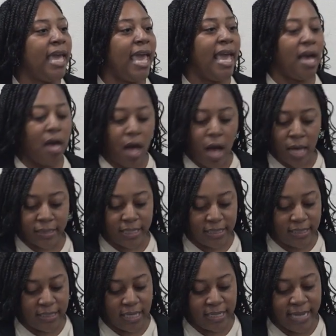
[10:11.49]
and cause
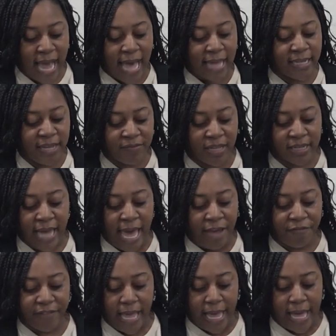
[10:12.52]
us to not live the
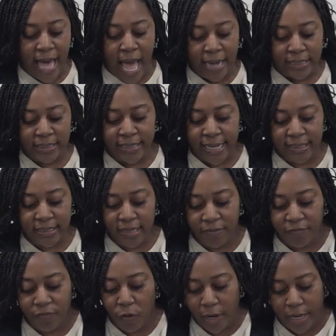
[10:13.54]
life that God is
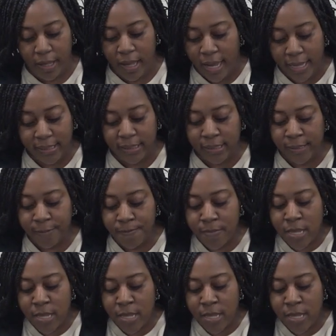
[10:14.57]
destined for us.